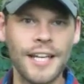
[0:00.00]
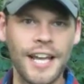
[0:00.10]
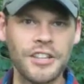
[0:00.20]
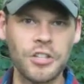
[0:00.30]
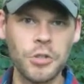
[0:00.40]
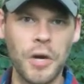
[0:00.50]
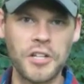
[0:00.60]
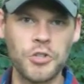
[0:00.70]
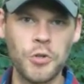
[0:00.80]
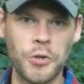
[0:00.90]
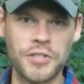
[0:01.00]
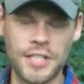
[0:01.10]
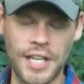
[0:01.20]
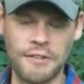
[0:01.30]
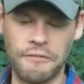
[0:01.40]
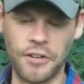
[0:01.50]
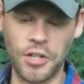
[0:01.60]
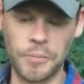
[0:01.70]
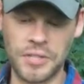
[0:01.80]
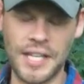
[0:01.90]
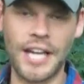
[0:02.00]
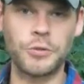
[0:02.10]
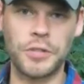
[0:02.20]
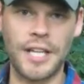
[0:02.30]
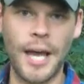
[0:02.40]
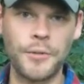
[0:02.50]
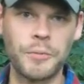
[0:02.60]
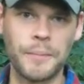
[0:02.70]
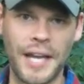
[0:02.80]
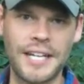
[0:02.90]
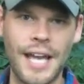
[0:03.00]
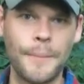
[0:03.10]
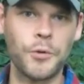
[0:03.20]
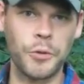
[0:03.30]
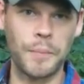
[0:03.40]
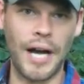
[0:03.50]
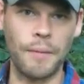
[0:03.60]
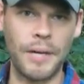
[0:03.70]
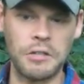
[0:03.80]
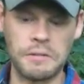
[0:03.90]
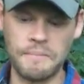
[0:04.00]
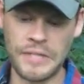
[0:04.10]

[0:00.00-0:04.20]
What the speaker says: And the glue-on Judo stayed firm to the actual adapter, but my adapter would pop out.